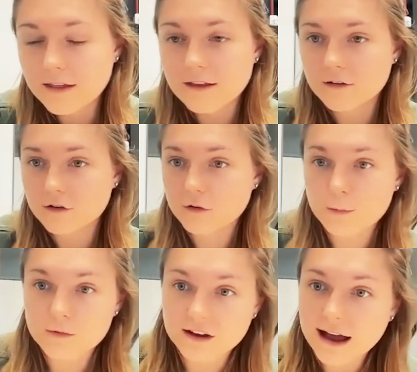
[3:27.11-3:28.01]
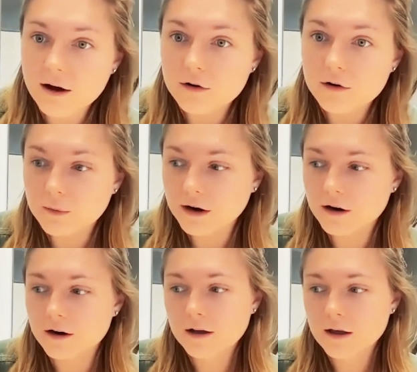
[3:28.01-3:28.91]
And then there's groups like ours
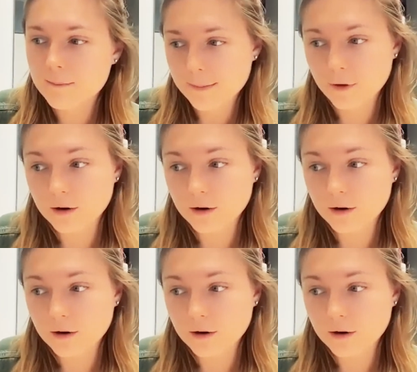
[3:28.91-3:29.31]
where people